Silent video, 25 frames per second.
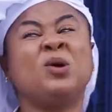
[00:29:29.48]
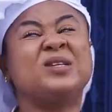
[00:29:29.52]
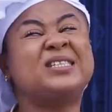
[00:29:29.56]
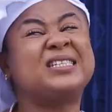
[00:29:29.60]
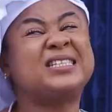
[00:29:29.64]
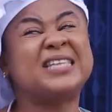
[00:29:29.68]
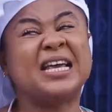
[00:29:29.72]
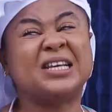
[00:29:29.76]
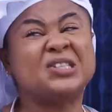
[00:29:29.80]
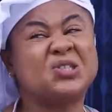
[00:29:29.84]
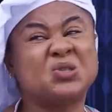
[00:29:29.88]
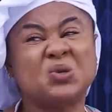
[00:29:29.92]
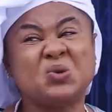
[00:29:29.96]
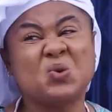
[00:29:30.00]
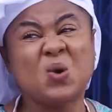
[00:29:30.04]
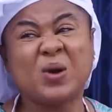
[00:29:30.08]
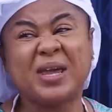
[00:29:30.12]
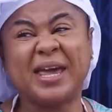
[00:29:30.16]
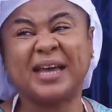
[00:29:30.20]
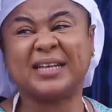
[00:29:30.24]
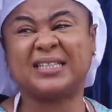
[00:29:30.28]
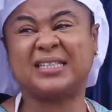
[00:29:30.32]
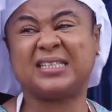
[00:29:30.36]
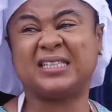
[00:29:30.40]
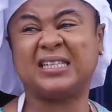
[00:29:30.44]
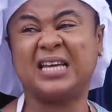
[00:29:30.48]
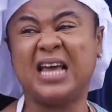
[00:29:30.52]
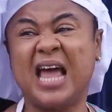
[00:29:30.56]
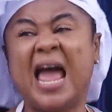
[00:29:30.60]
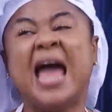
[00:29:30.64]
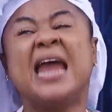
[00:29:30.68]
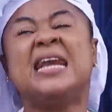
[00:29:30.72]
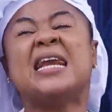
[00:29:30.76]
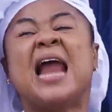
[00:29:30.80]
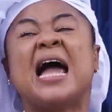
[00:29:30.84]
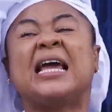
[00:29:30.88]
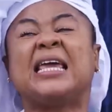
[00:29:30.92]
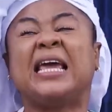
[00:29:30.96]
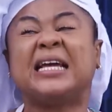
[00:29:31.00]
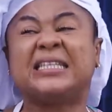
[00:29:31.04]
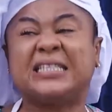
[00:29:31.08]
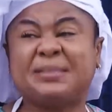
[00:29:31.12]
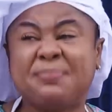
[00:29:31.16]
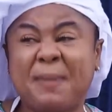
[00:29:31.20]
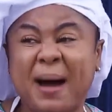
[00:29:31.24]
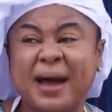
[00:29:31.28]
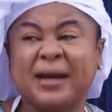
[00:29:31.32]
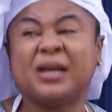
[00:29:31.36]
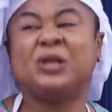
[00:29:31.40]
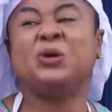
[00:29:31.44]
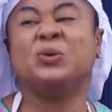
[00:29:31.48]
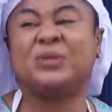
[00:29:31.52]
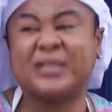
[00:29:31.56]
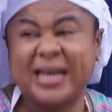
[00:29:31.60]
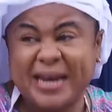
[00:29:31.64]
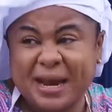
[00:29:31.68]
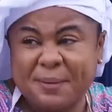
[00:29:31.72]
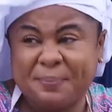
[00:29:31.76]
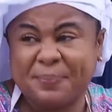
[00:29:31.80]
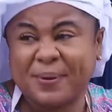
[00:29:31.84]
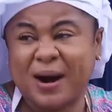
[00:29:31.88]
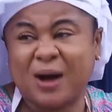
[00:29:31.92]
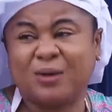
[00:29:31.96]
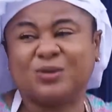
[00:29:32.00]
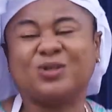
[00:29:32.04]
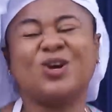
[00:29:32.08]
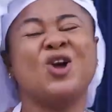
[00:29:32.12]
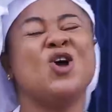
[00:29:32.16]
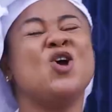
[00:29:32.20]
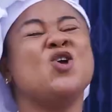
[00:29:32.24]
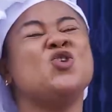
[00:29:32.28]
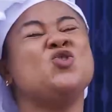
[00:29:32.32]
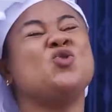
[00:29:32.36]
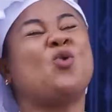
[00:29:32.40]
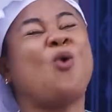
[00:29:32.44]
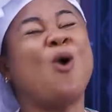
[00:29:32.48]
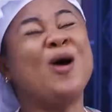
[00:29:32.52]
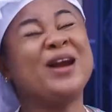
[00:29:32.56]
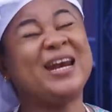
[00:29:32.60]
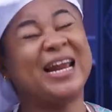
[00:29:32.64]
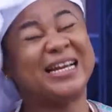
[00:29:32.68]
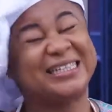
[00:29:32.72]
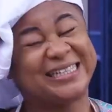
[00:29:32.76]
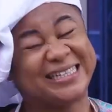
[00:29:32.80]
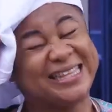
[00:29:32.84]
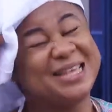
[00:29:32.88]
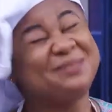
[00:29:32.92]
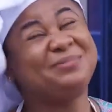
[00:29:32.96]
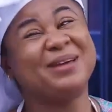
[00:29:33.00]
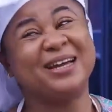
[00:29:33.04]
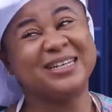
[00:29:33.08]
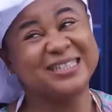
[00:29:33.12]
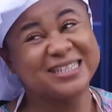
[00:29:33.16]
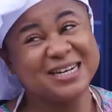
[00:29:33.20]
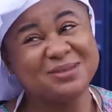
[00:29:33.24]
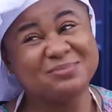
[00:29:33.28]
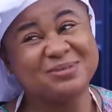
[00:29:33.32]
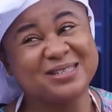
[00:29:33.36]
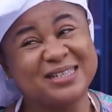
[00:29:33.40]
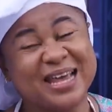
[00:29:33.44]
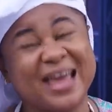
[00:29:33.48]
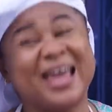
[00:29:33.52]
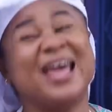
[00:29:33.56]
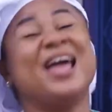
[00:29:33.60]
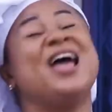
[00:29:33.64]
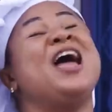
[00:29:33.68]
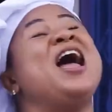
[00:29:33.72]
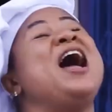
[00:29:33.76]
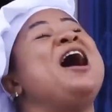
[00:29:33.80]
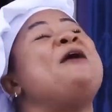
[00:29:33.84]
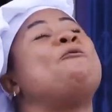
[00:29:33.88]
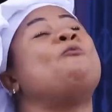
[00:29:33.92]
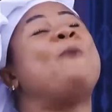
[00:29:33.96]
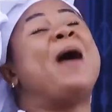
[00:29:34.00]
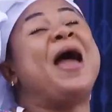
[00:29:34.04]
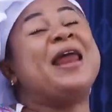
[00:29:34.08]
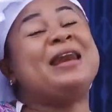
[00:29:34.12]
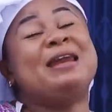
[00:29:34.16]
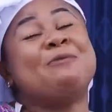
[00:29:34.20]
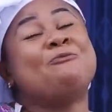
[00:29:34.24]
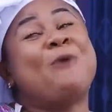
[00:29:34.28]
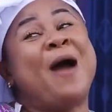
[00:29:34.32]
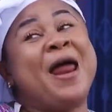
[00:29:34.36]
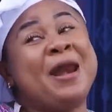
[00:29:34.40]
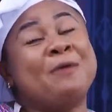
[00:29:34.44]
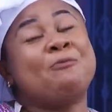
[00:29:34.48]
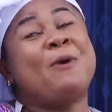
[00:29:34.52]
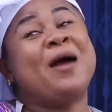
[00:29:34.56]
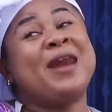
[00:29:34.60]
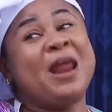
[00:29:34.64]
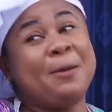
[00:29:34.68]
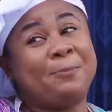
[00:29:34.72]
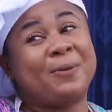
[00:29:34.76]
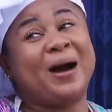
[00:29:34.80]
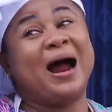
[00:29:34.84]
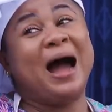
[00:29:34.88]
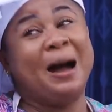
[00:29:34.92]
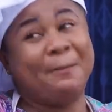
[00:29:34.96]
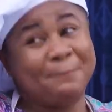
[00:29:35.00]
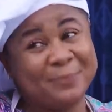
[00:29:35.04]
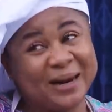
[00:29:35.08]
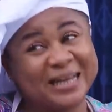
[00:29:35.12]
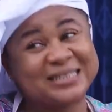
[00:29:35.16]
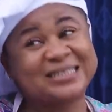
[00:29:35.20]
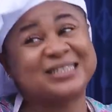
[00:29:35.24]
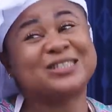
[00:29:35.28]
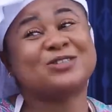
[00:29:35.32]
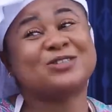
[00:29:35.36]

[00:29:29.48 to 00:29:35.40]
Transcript: common sense you don't get. Now get man, you tell the proud. You can't they sleep, they dream, say, when Abraham